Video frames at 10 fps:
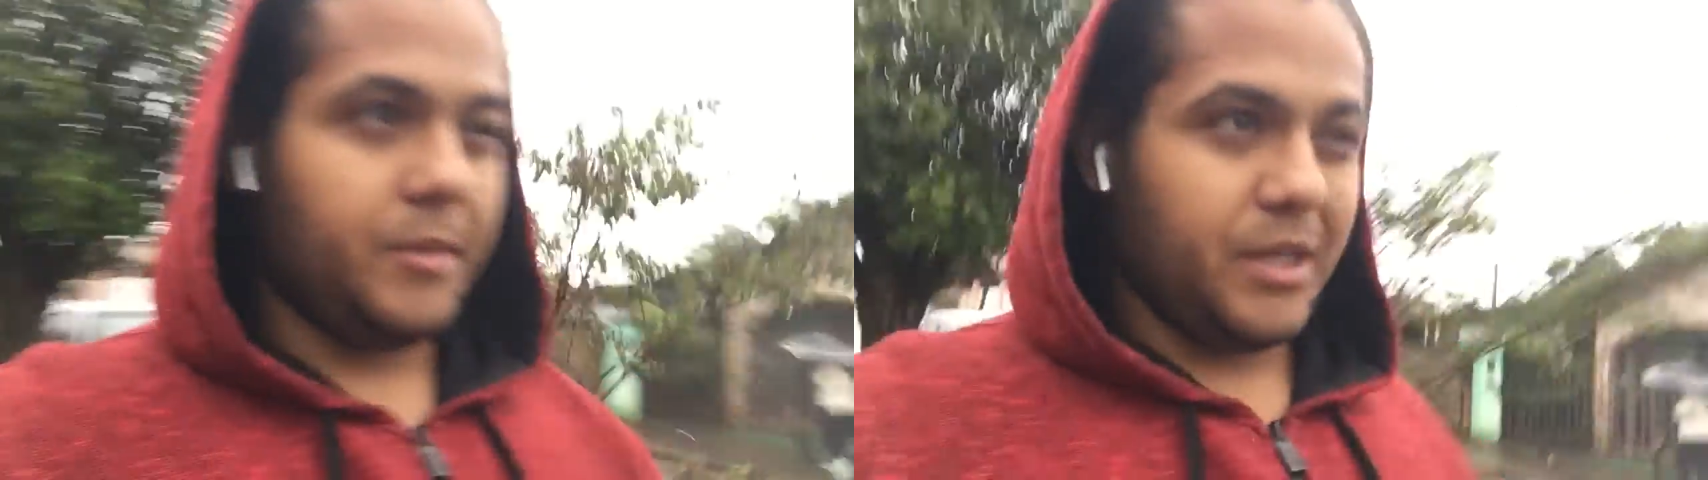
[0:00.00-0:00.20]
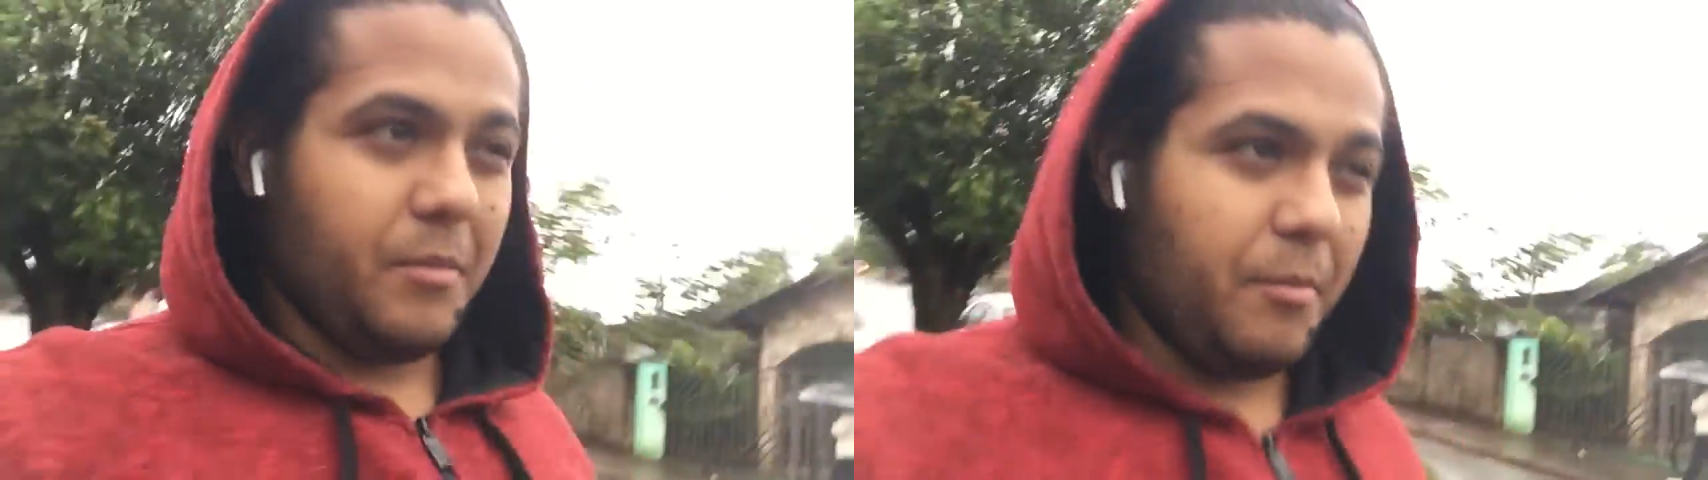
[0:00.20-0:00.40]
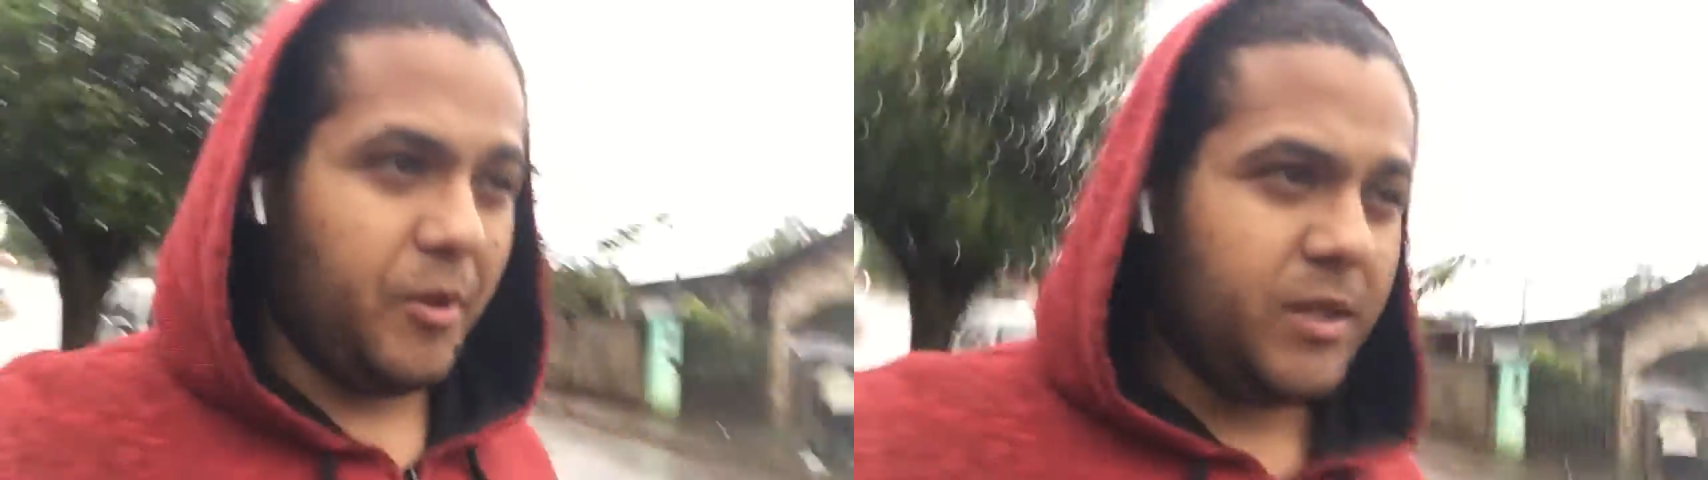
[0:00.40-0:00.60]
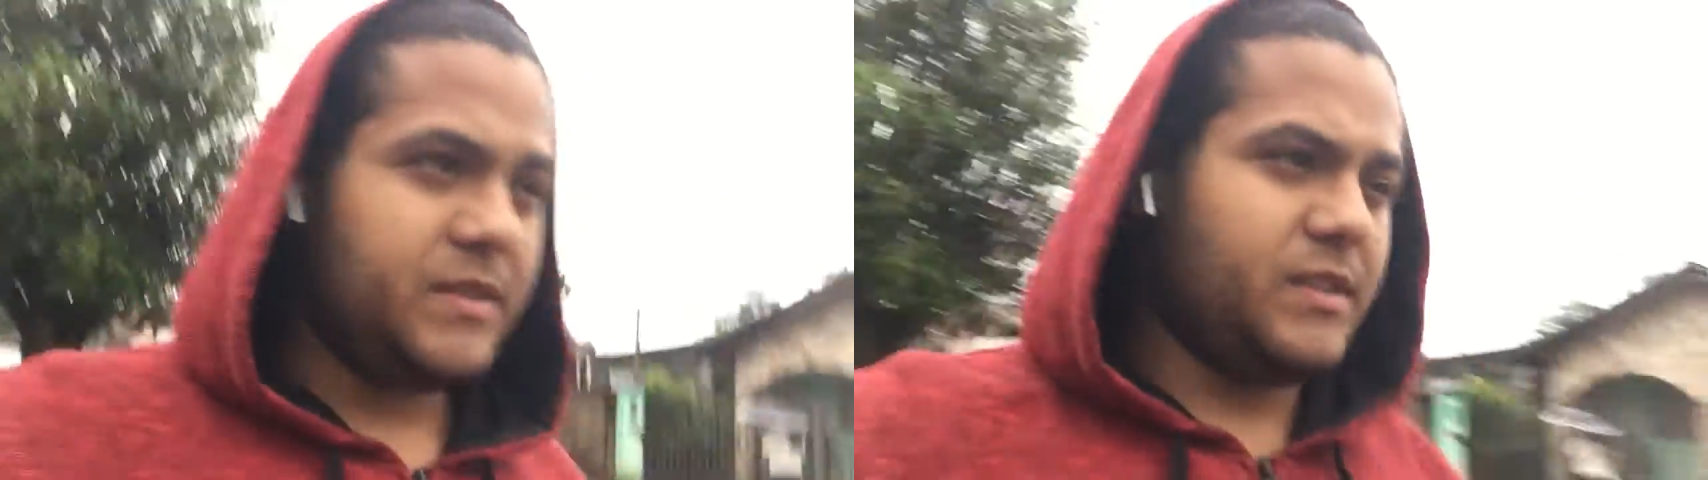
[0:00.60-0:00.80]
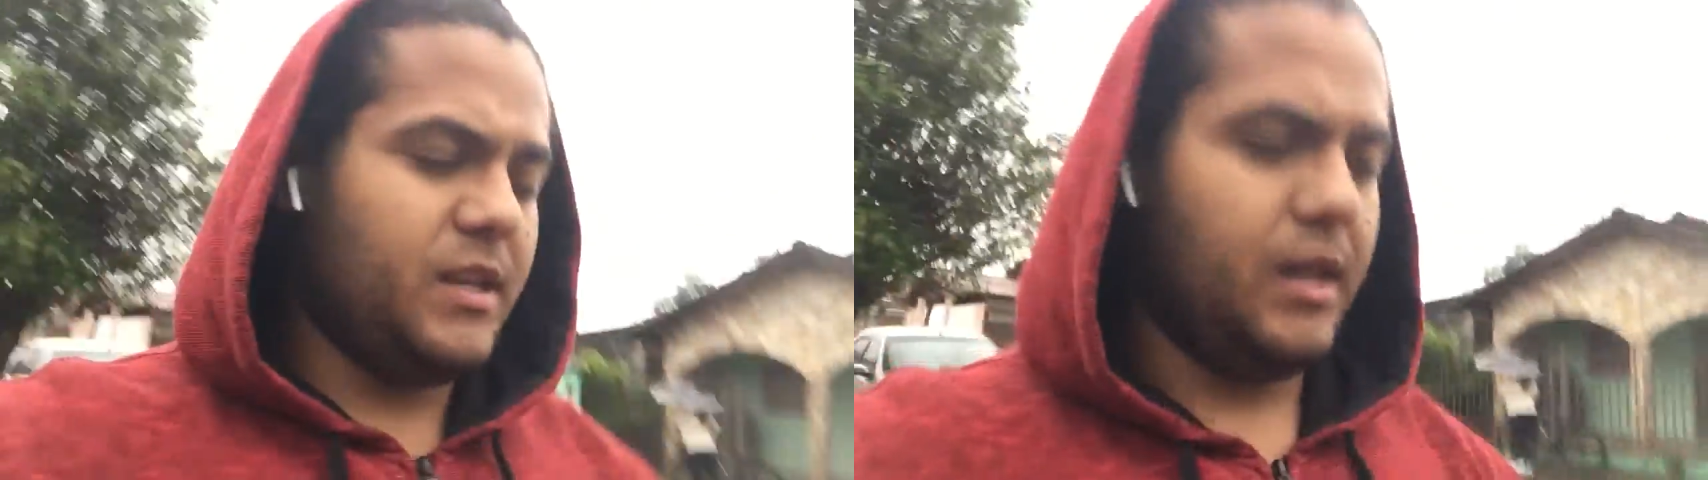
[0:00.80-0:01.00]
gonna get my
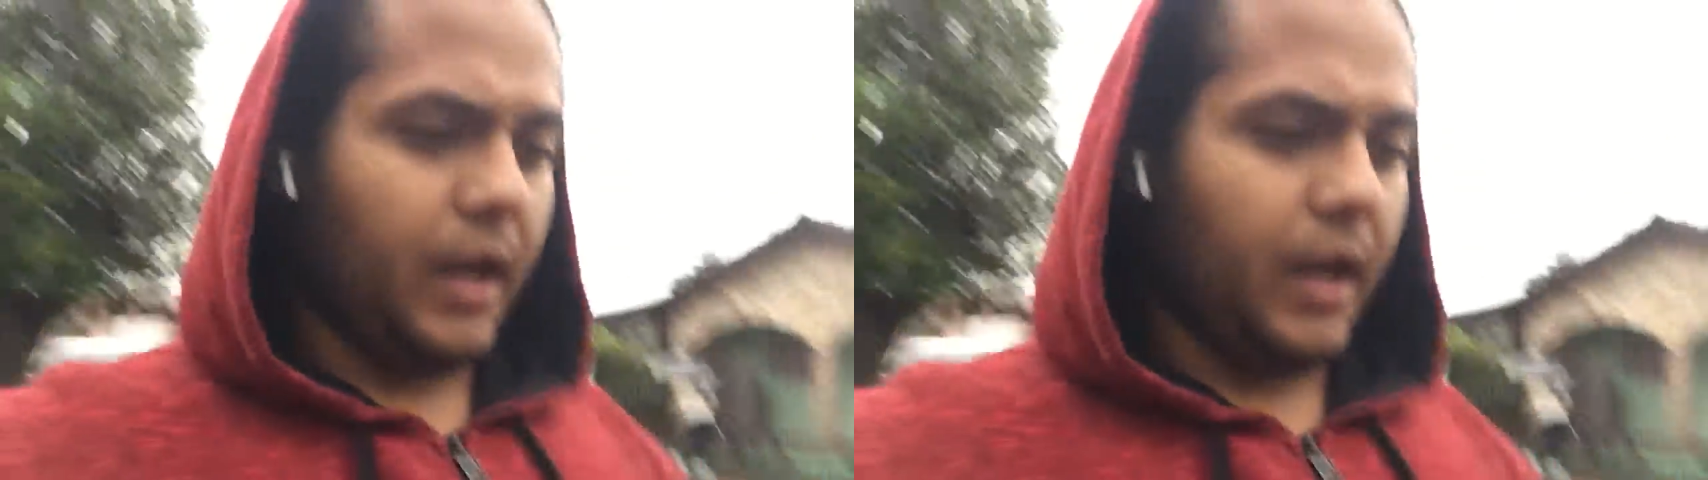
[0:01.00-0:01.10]
bus.